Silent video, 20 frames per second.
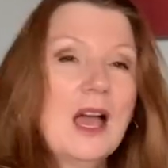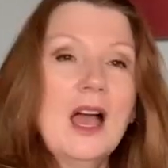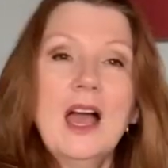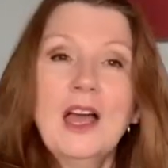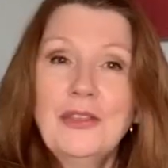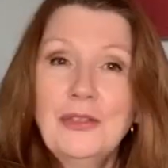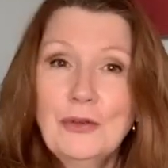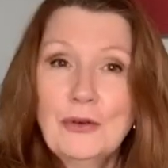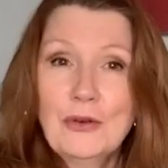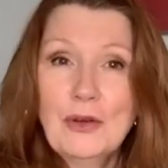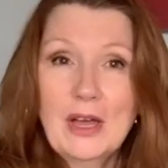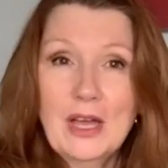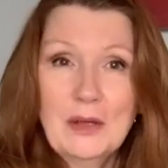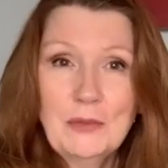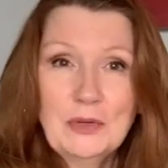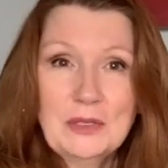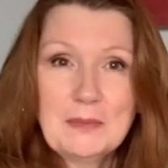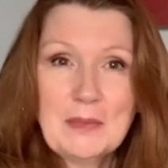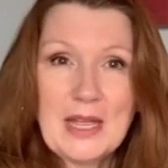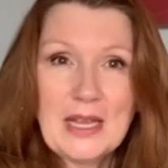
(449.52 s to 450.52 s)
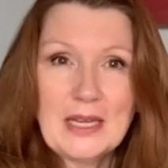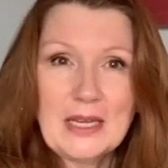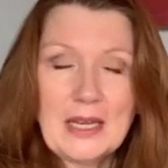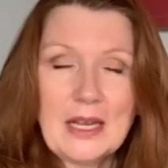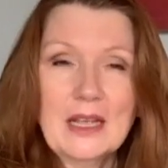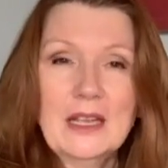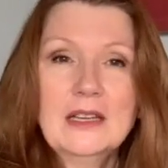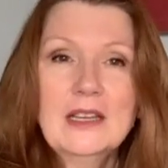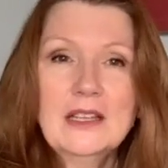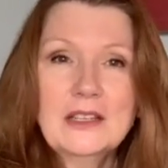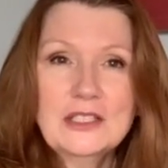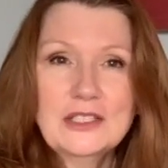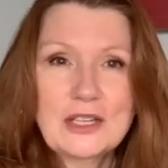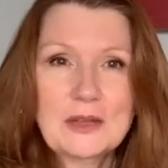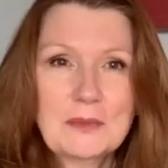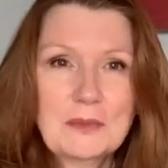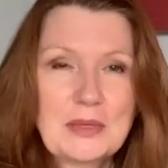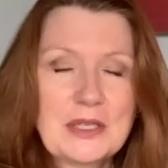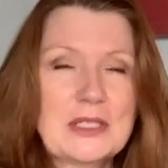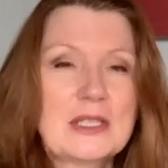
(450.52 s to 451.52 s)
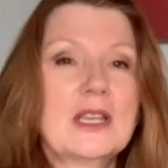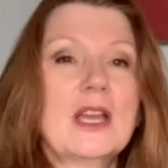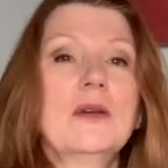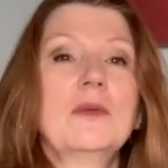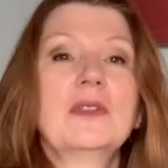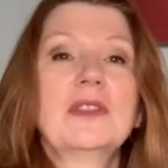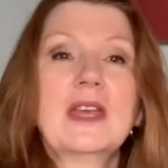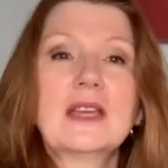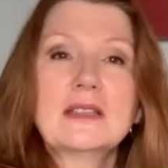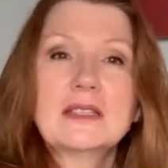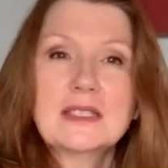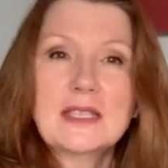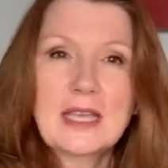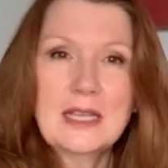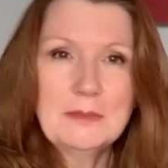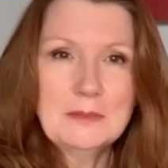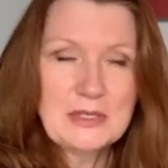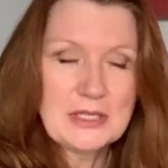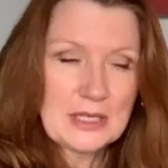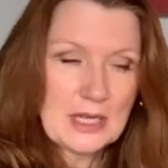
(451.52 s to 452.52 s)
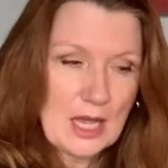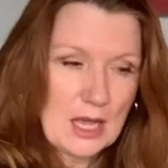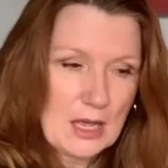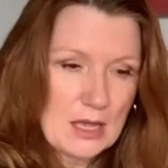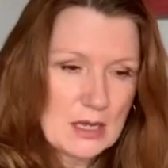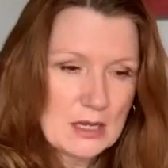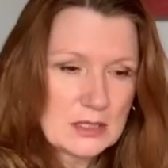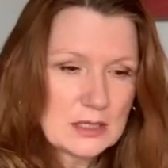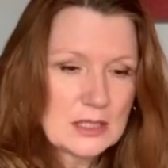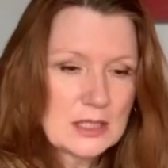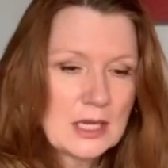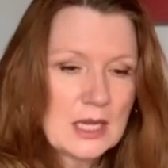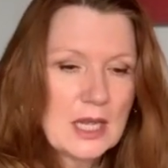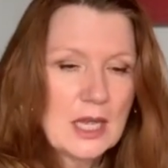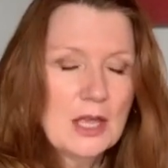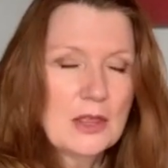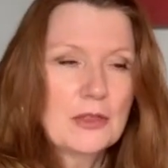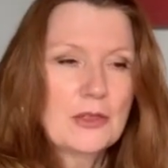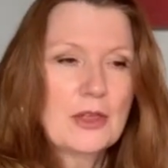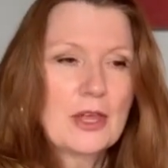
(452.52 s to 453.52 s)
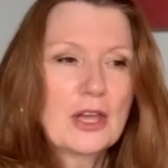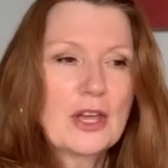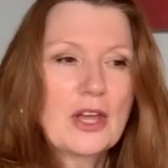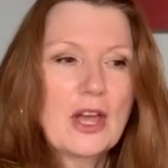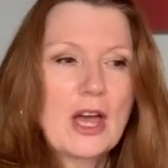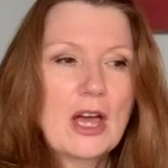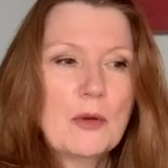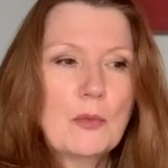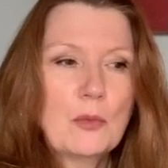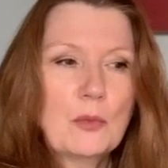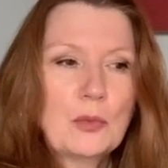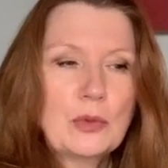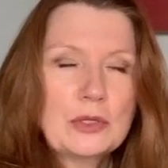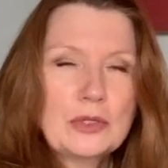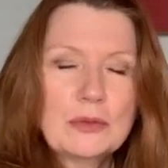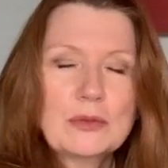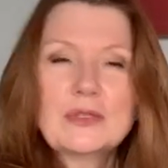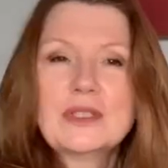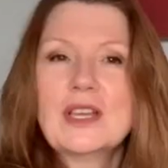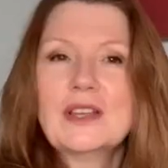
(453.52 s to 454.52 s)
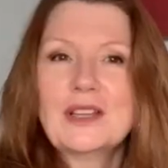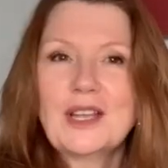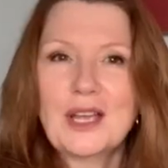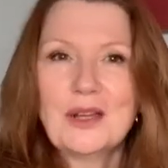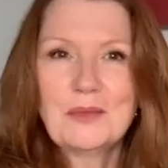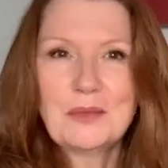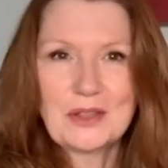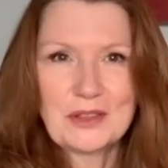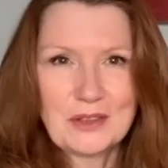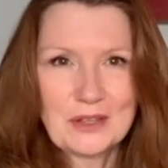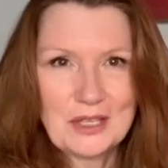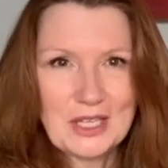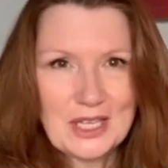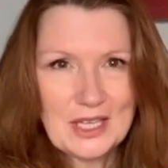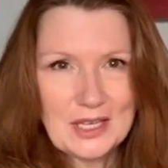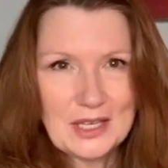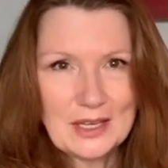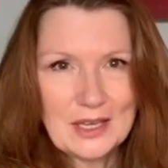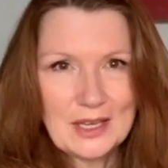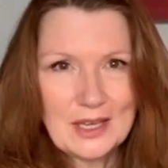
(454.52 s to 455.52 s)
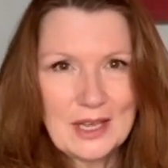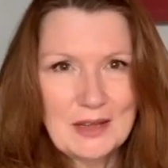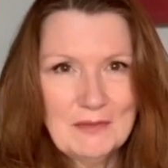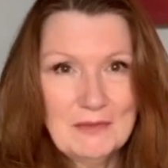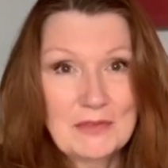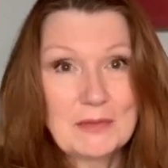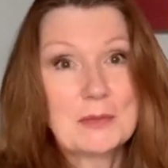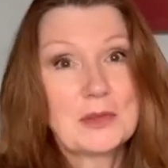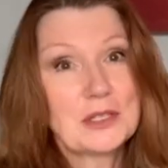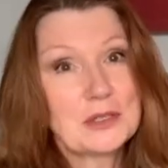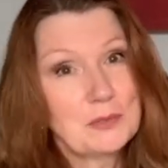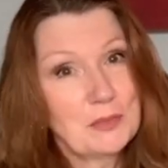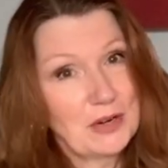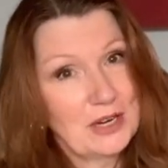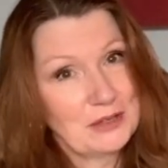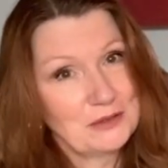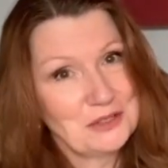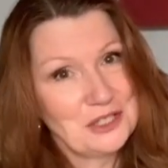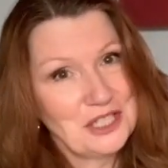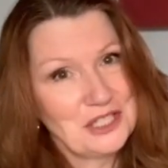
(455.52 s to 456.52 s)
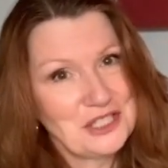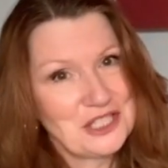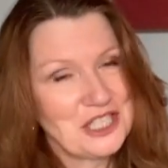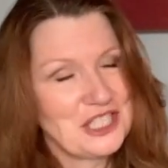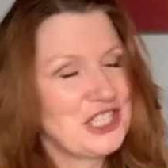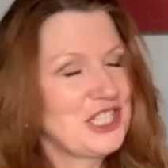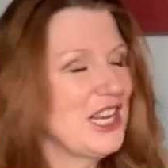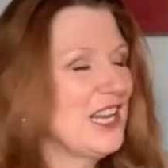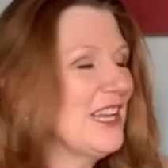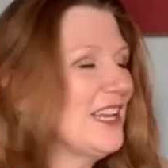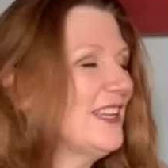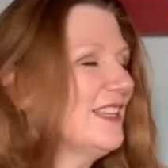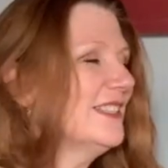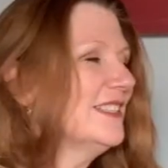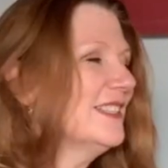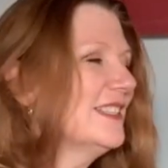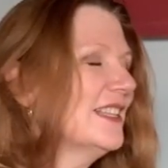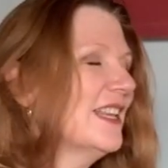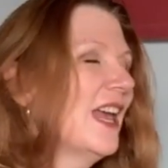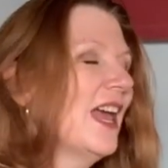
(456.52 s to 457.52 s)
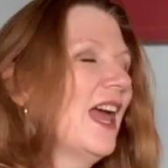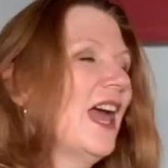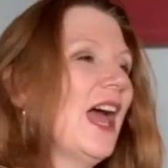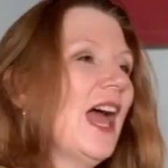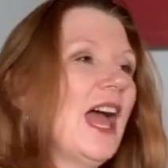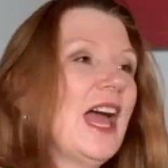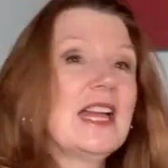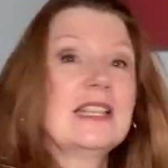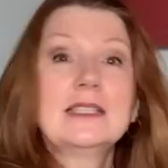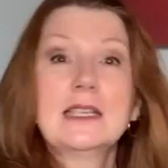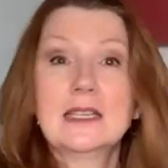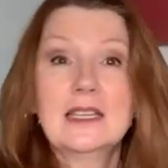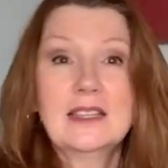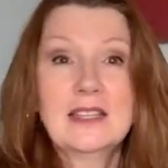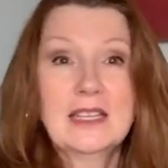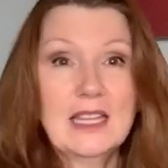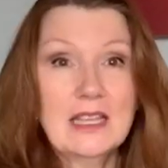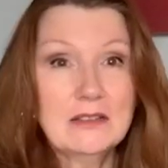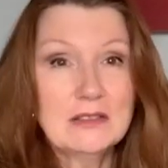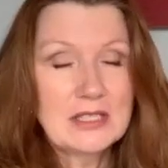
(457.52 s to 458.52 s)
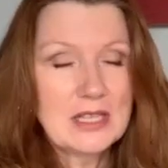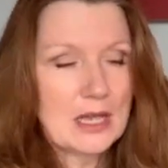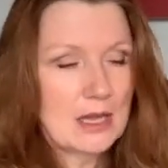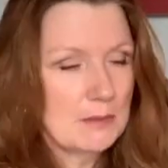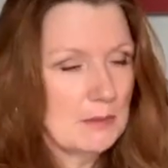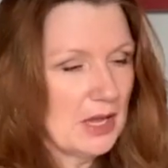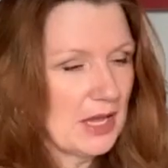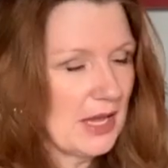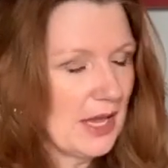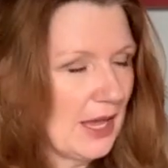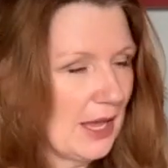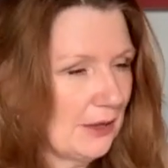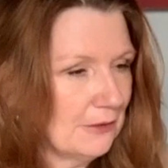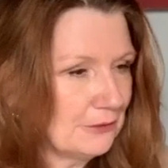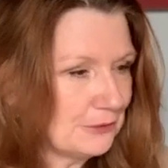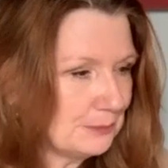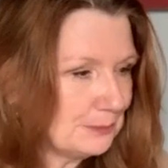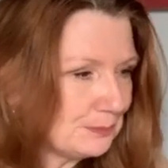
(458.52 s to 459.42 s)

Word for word: I thought I would make another jumper to go with that same skirt that would also go with the infamous brown ginger jeans and anything else that I might have.